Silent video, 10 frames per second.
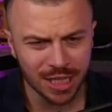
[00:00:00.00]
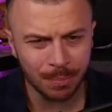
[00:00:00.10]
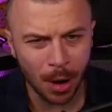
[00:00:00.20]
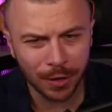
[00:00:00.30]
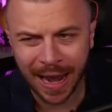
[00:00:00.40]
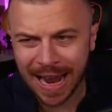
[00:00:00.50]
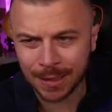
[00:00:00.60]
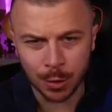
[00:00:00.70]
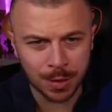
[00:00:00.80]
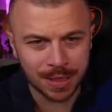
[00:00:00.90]
just bought
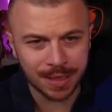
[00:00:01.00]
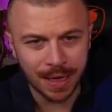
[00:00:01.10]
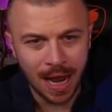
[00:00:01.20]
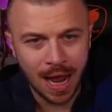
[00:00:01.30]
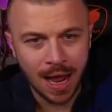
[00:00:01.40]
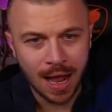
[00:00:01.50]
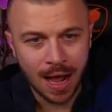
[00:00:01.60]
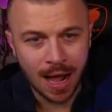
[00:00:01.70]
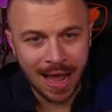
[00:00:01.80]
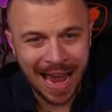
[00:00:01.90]
Jesus,
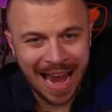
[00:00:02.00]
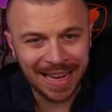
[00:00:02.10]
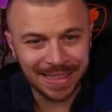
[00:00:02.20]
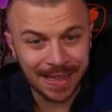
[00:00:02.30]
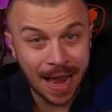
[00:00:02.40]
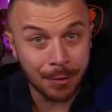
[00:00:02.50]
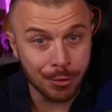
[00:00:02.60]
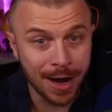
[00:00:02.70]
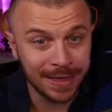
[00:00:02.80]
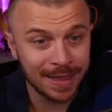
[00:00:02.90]
eighty-nine
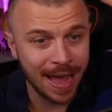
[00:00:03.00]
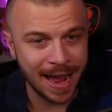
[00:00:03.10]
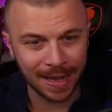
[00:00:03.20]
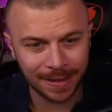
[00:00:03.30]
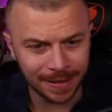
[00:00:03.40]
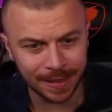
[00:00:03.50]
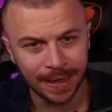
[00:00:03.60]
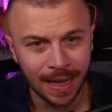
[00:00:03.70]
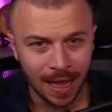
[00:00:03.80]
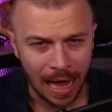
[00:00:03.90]
rated, and
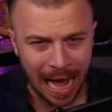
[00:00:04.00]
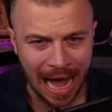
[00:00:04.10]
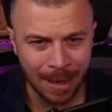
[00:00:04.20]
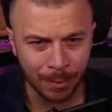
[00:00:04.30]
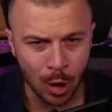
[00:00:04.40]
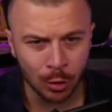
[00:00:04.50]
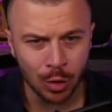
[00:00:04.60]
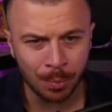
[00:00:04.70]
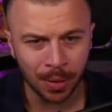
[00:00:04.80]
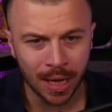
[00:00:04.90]
I'm going
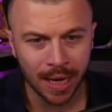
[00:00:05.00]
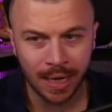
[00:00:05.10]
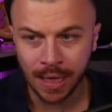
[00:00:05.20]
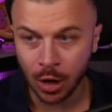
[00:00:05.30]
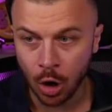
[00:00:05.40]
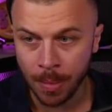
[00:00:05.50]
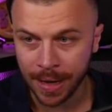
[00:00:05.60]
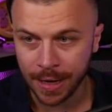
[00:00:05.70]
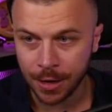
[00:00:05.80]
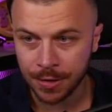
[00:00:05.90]
to apply, oh
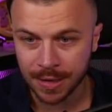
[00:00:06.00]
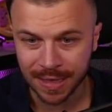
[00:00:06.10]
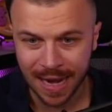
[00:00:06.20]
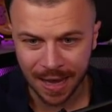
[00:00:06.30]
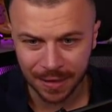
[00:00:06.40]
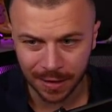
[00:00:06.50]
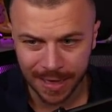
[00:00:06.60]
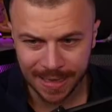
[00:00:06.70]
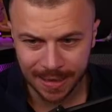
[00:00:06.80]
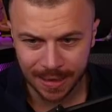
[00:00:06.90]
my goodness,
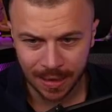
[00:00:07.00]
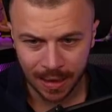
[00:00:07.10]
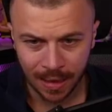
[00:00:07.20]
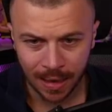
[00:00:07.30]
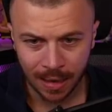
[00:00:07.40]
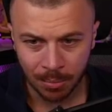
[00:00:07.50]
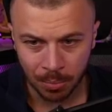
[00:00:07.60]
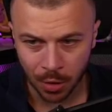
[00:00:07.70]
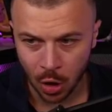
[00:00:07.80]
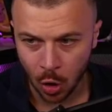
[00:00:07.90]
Catalyst?
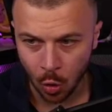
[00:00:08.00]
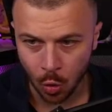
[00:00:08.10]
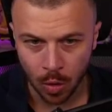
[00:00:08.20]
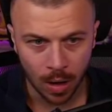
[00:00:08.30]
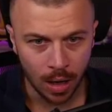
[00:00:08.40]
Bro,